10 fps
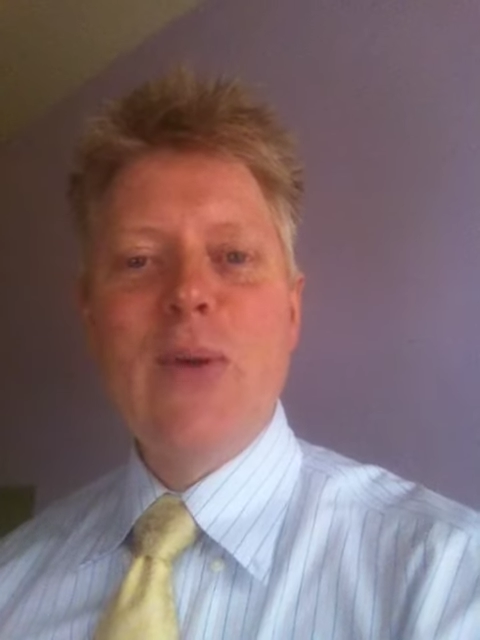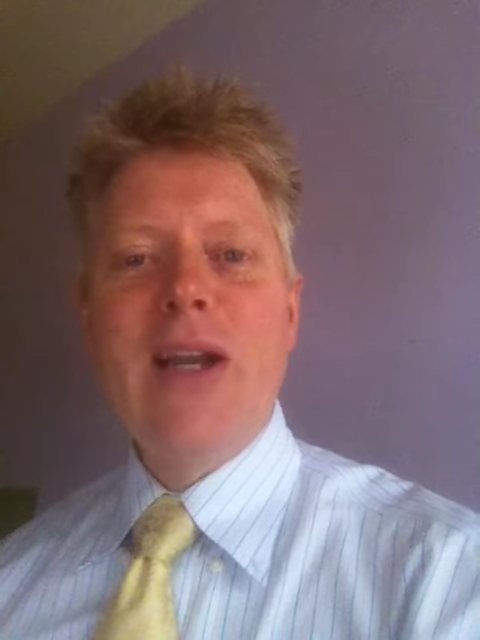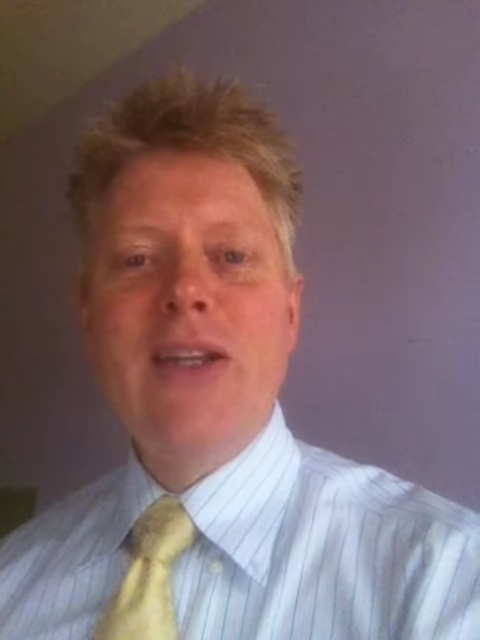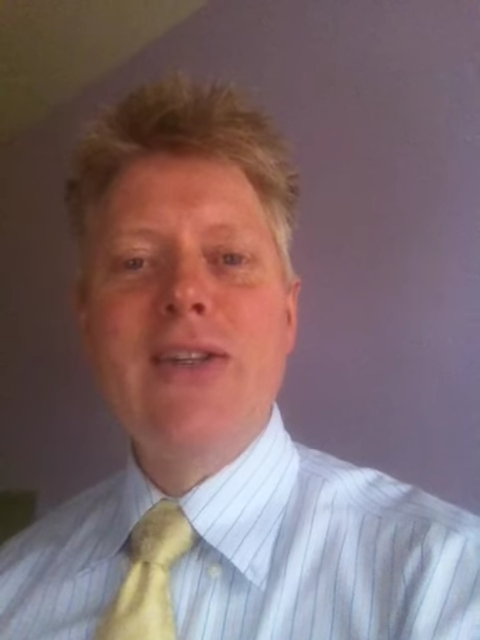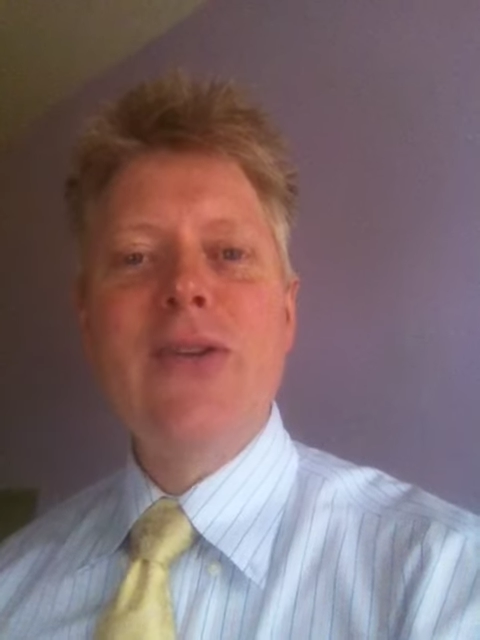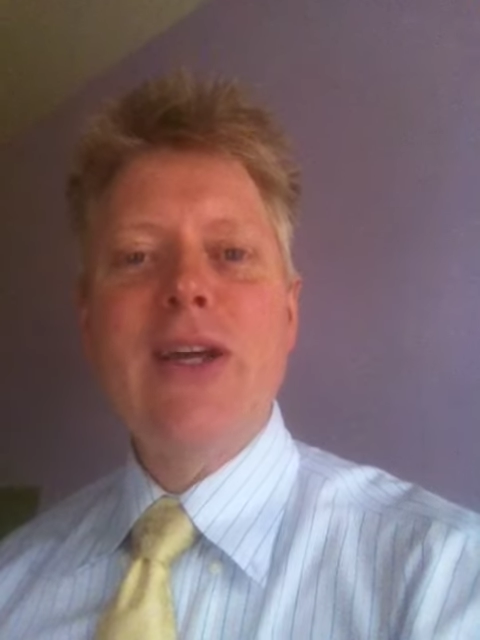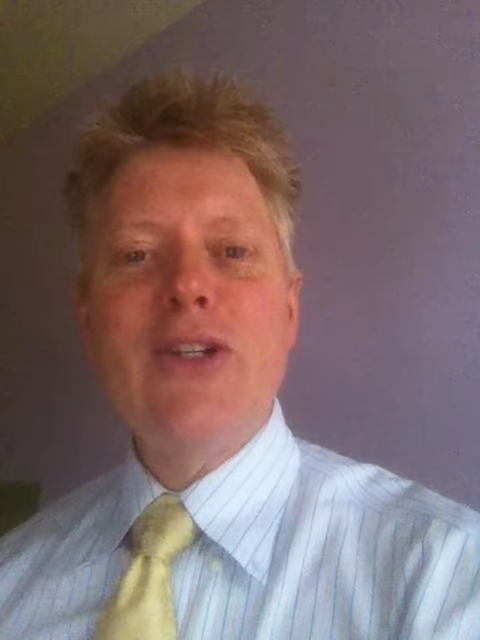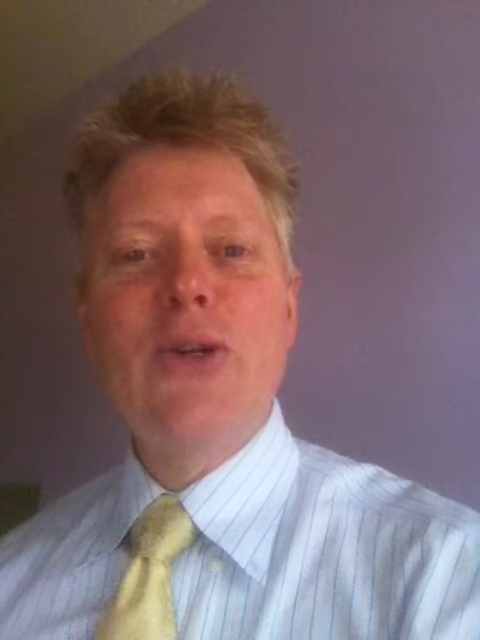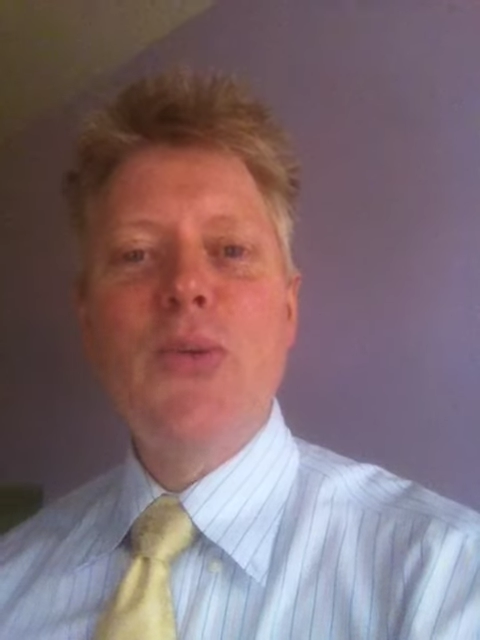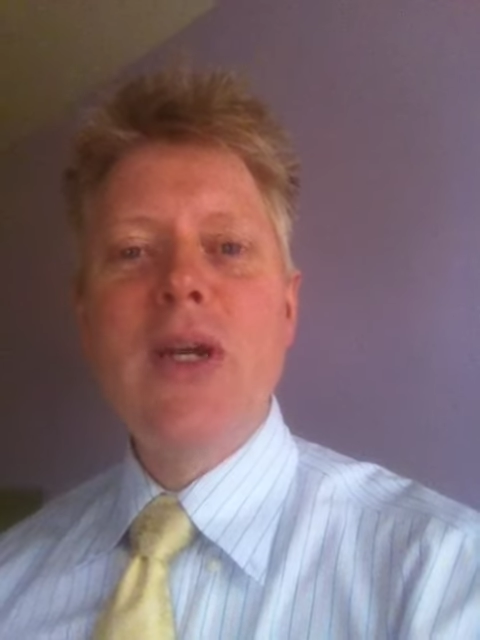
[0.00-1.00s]
Why didn't you do
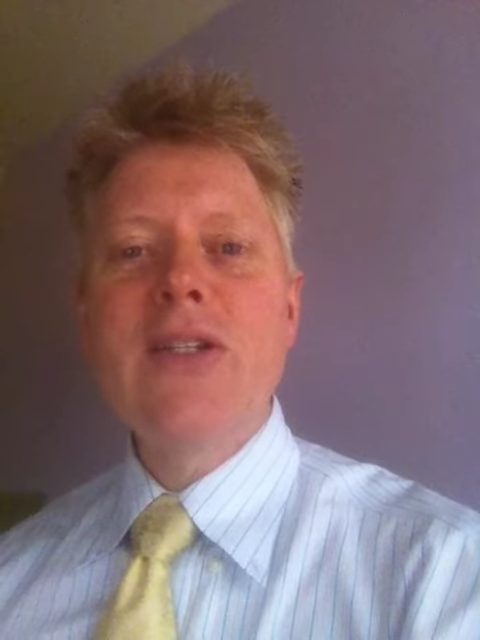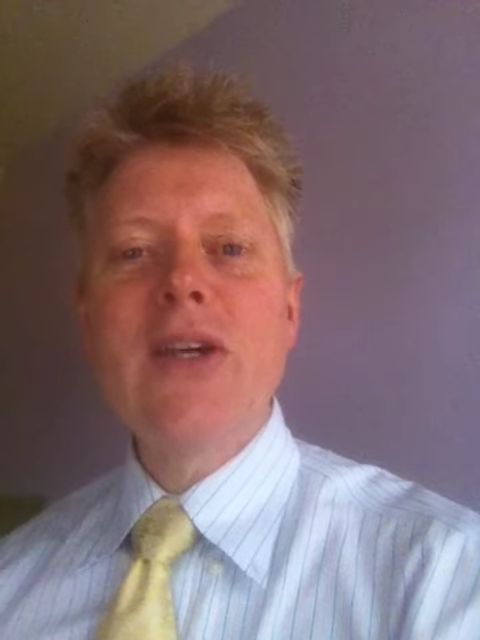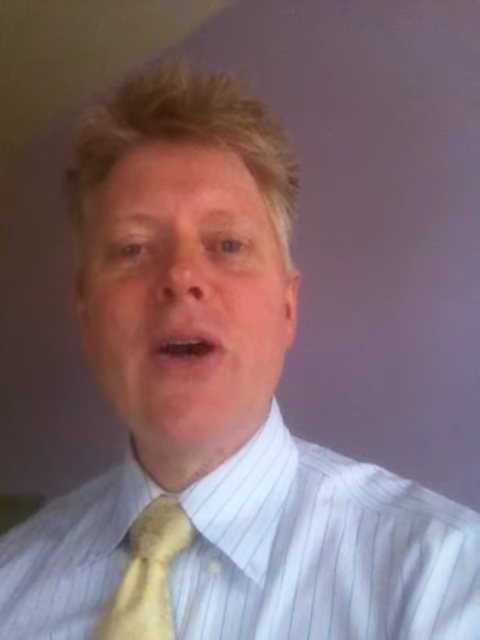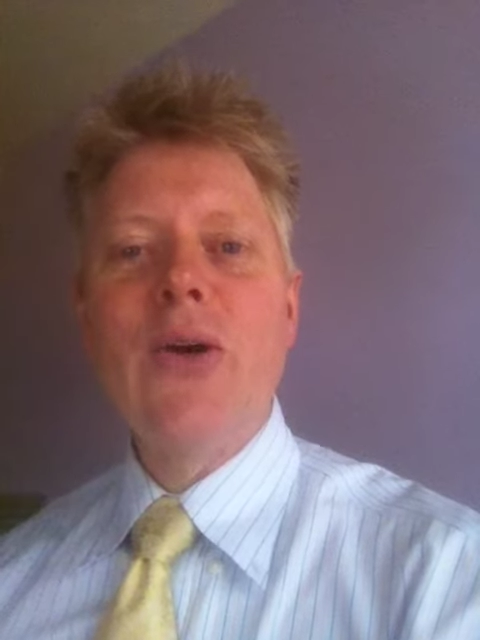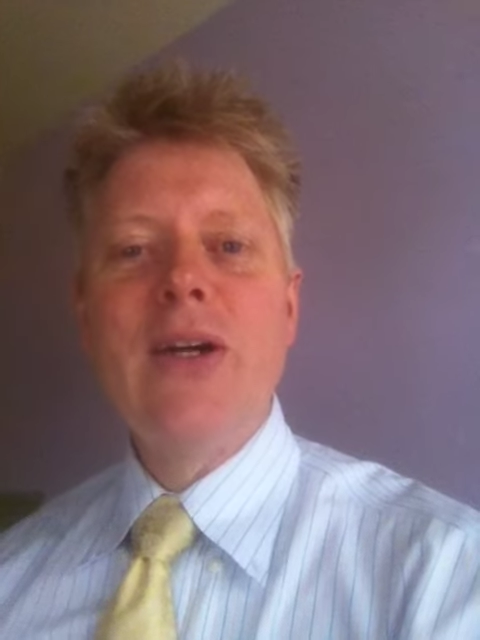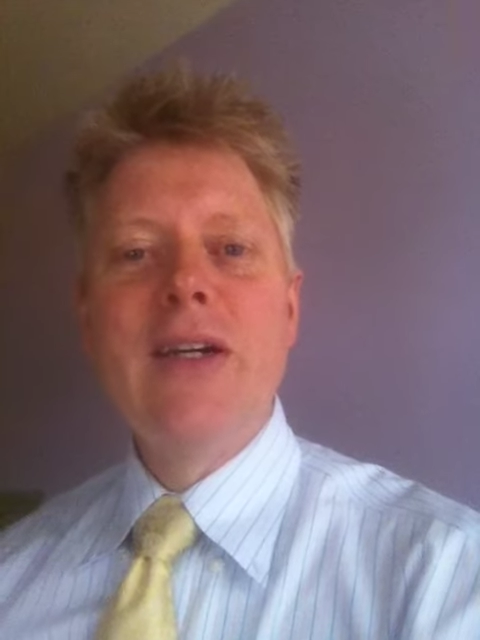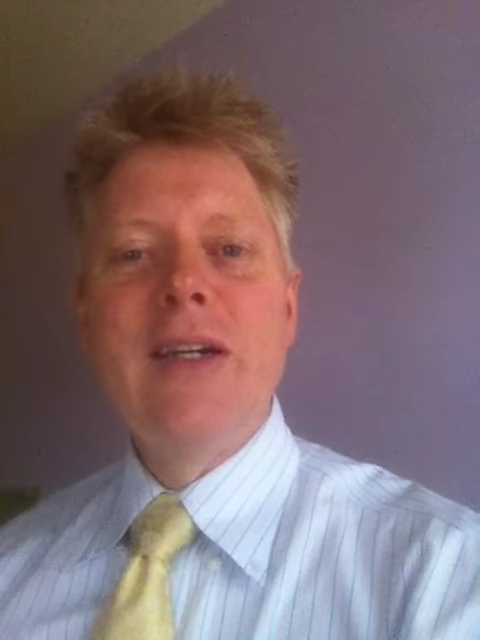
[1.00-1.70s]
that two weeks ago?